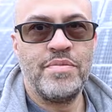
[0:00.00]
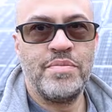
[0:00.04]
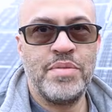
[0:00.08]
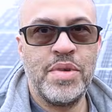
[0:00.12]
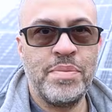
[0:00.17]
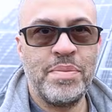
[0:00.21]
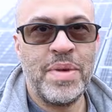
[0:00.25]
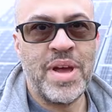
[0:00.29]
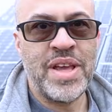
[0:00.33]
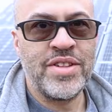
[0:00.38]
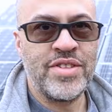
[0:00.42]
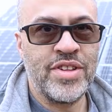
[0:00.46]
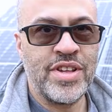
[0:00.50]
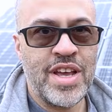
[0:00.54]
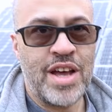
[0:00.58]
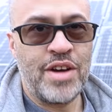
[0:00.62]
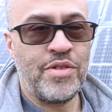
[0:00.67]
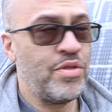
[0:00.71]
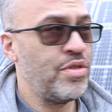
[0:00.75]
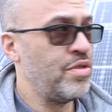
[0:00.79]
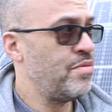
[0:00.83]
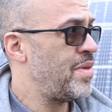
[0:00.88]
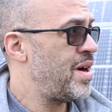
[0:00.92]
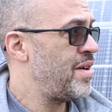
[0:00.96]
but basically I
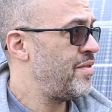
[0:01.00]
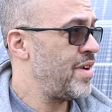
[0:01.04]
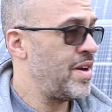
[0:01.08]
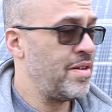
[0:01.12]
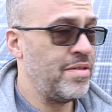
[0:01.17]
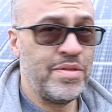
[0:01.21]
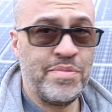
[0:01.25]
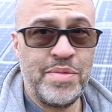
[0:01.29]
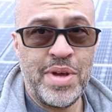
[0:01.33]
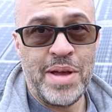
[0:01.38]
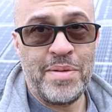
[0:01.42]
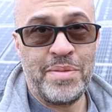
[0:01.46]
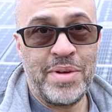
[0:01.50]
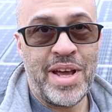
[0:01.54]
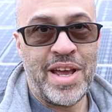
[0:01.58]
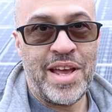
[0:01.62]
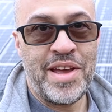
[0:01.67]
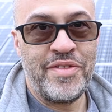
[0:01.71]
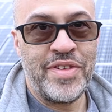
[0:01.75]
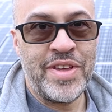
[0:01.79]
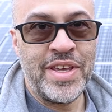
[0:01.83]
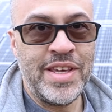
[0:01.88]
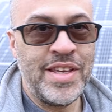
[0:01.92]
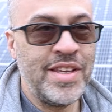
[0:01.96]
wanted my family to be able to
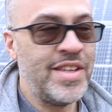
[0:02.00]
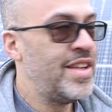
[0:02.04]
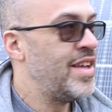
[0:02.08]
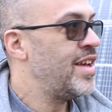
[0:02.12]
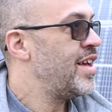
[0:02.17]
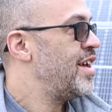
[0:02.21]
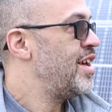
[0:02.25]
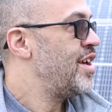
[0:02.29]
have heat.